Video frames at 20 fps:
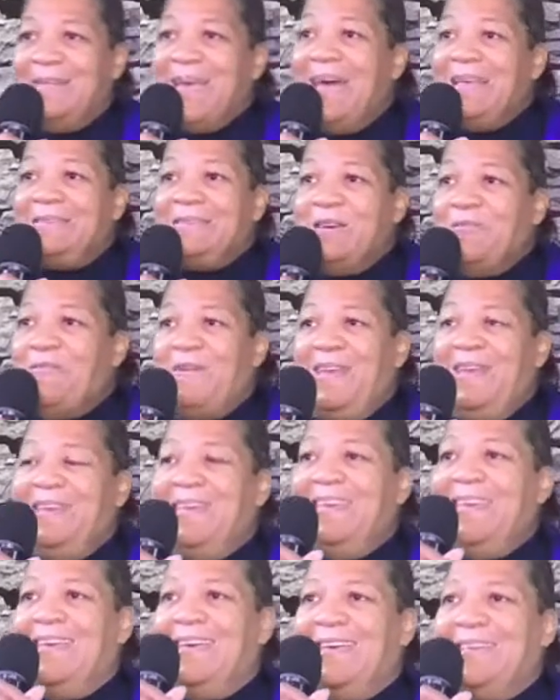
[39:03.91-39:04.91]
That's who he
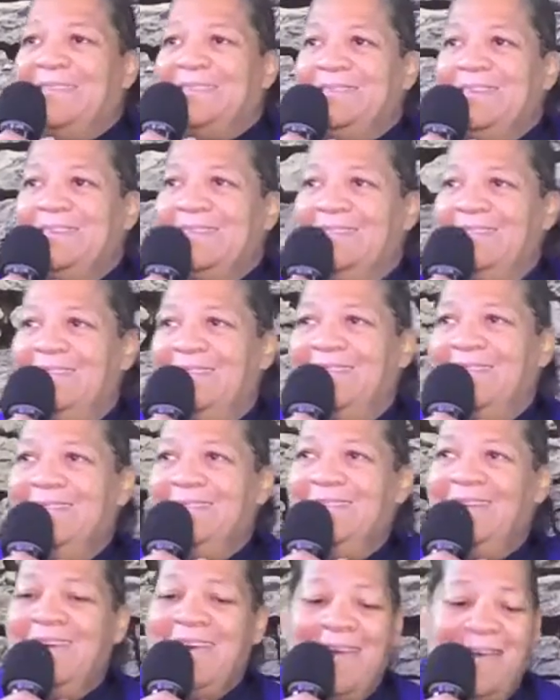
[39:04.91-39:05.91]
is.
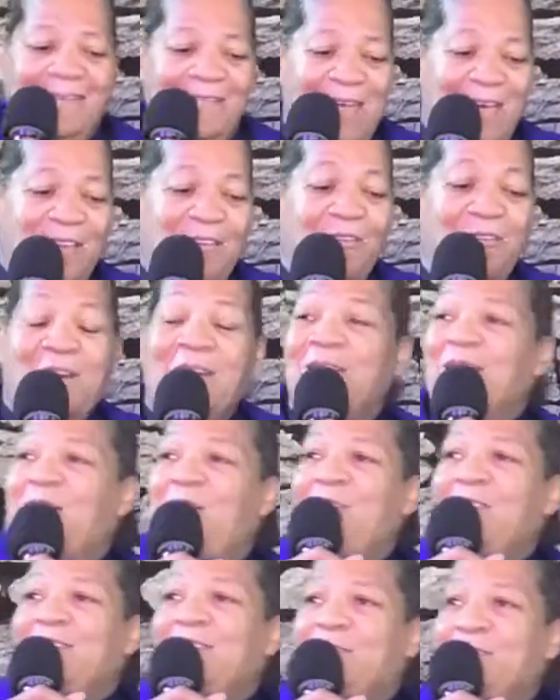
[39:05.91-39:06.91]
Now you can
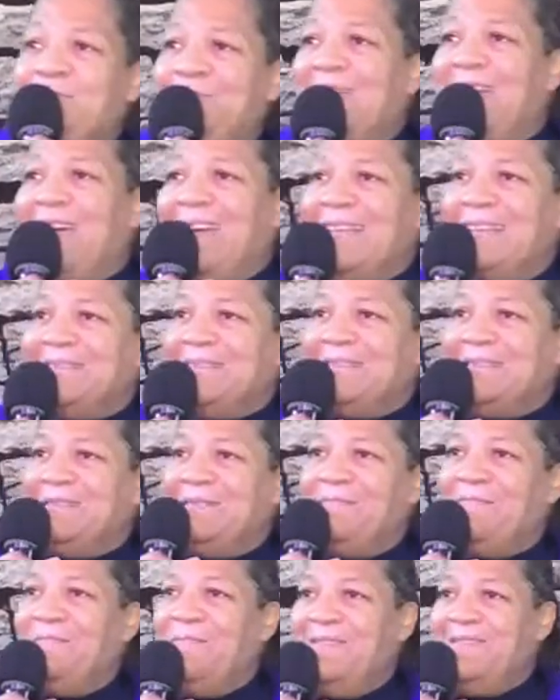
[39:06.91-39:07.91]
know that you're blessed
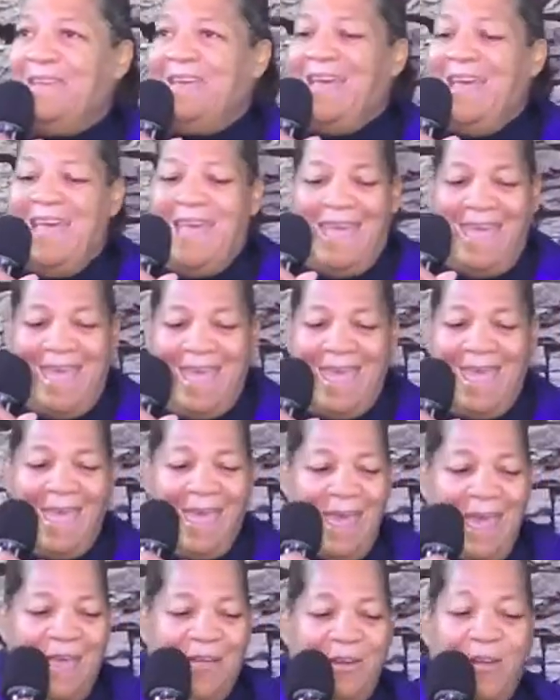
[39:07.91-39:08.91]
and,
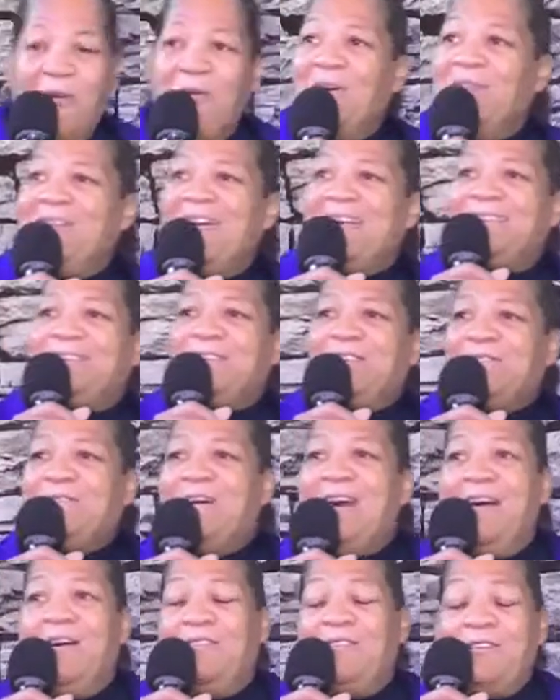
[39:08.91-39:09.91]
and, and go in that store
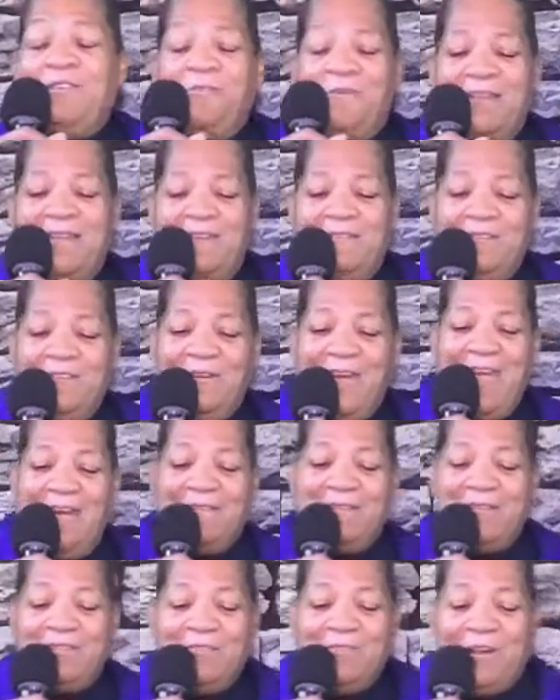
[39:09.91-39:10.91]
or do whatever you
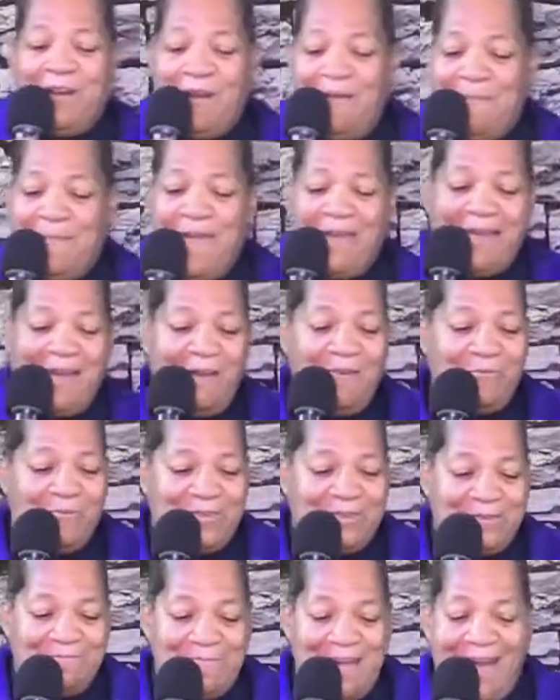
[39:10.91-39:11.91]
have to do, come back out
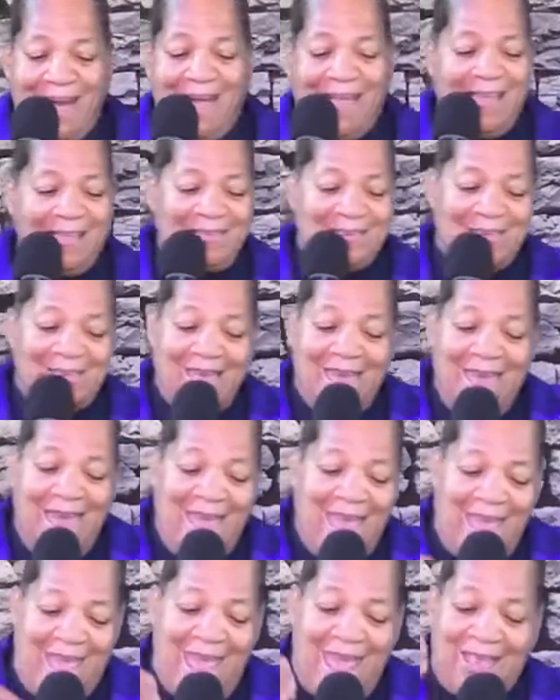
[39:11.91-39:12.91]
with smiles and,
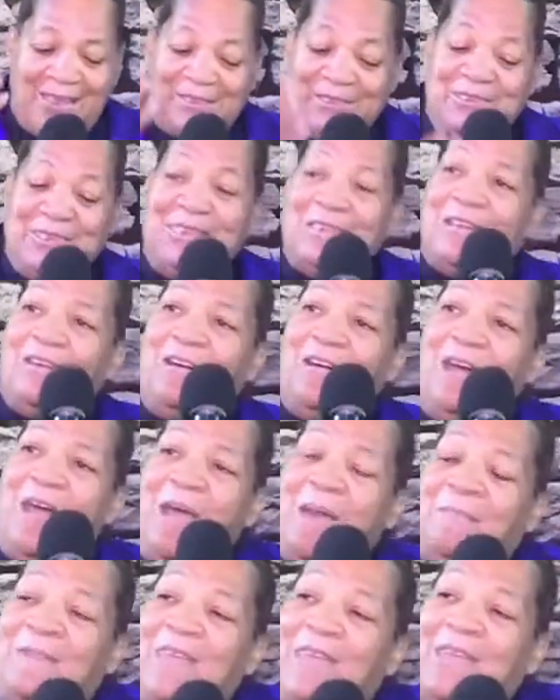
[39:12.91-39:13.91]
and, and still
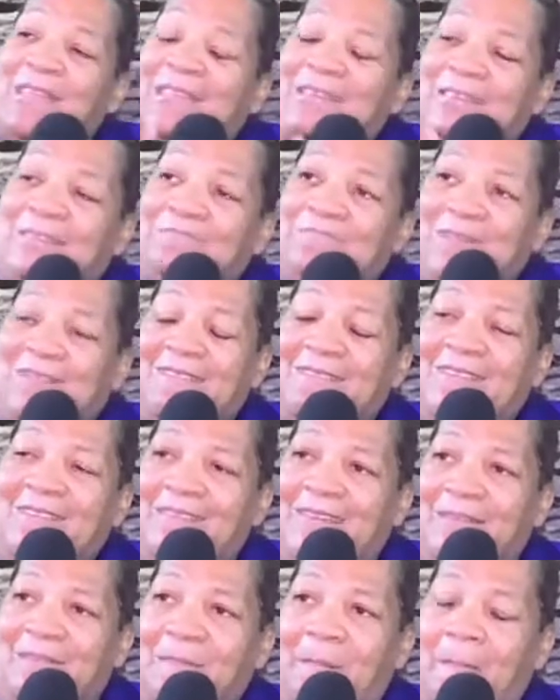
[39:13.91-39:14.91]
be in the
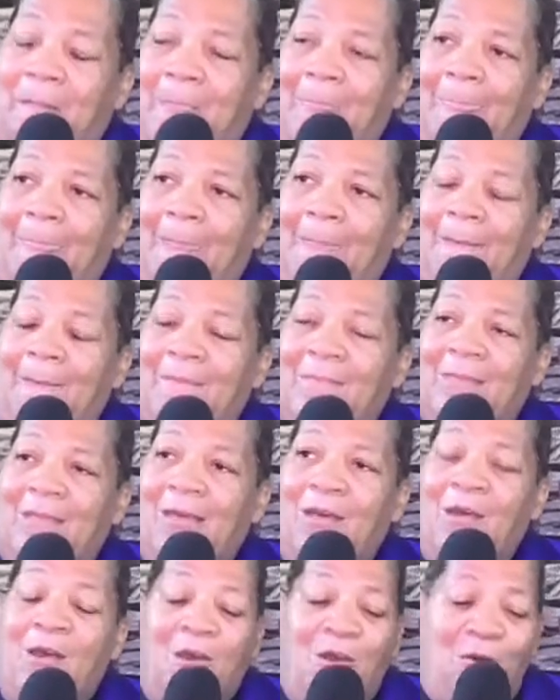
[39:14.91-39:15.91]
spirit.
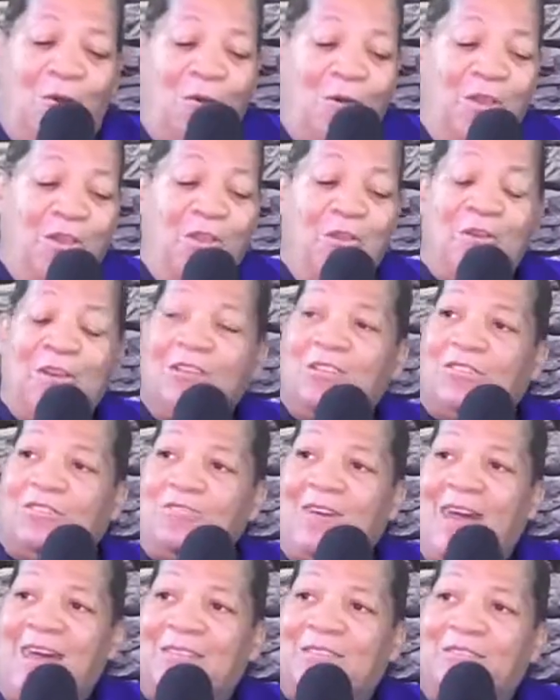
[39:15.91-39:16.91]
Or you can
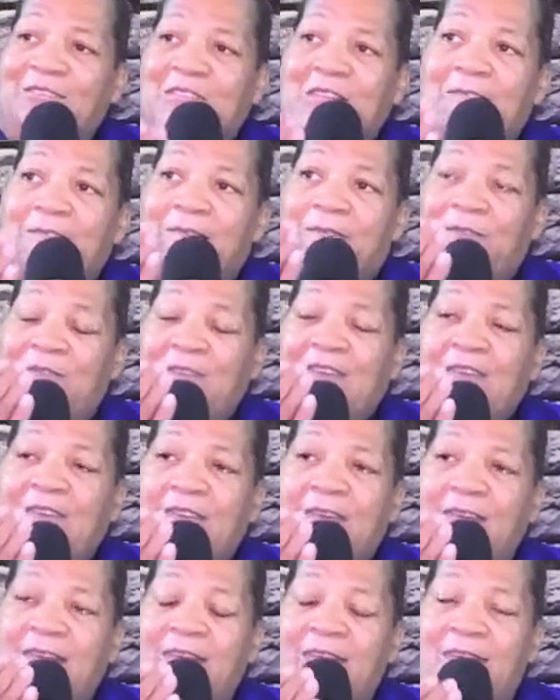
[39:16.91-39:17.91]
try to defeat
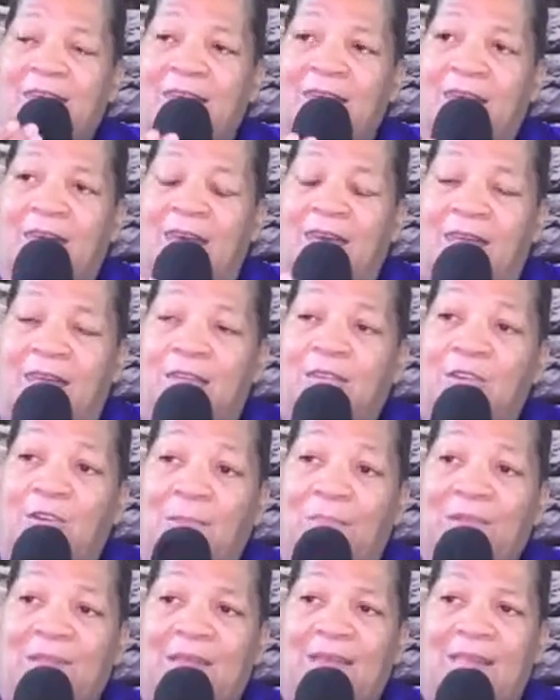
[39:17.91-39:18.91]

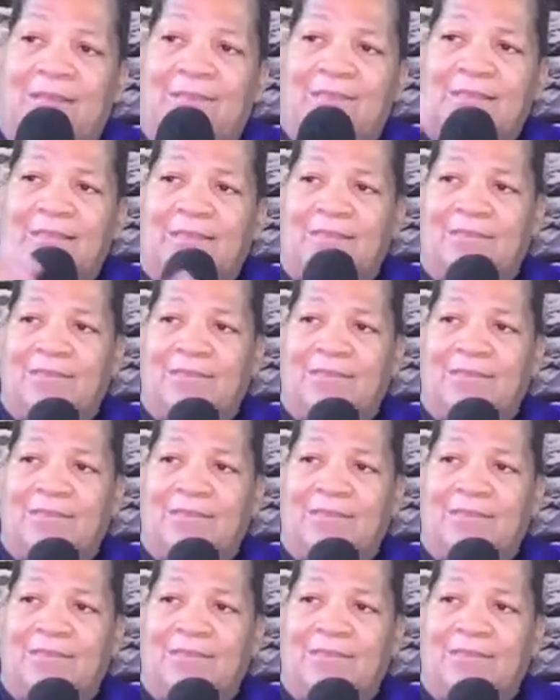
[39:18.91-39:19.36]
your blessings.